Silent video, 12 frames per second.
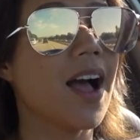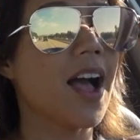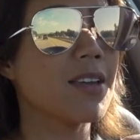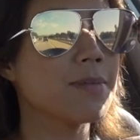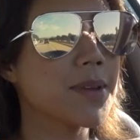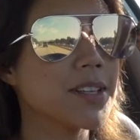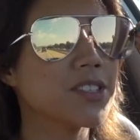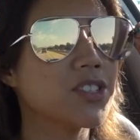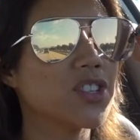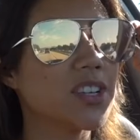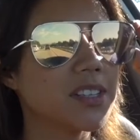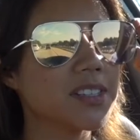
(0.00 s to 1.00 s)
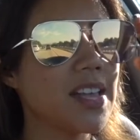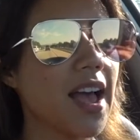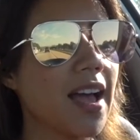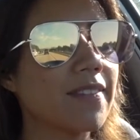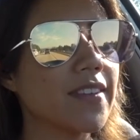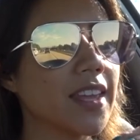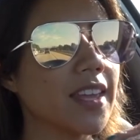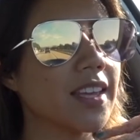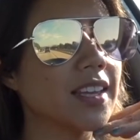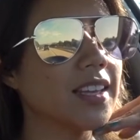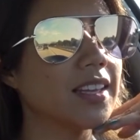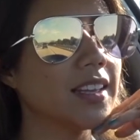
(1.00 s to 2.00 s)
I miss just having
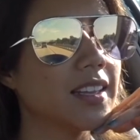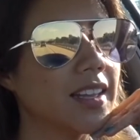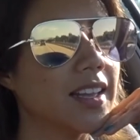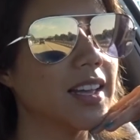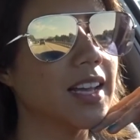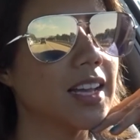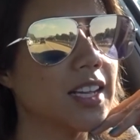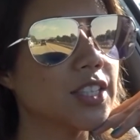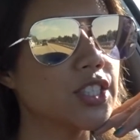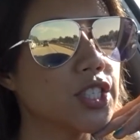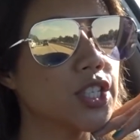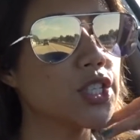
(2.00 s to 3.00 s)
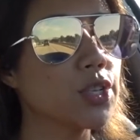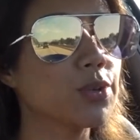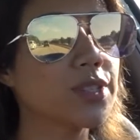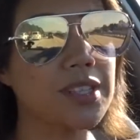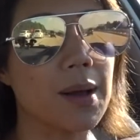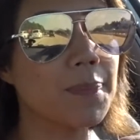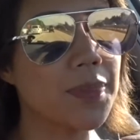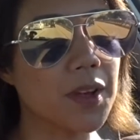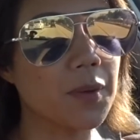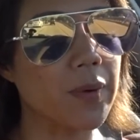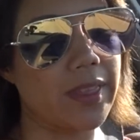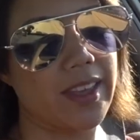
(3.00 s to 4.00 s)
to do
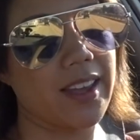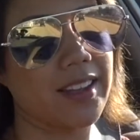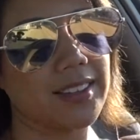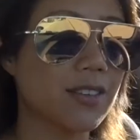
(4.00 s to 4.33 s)
something with it.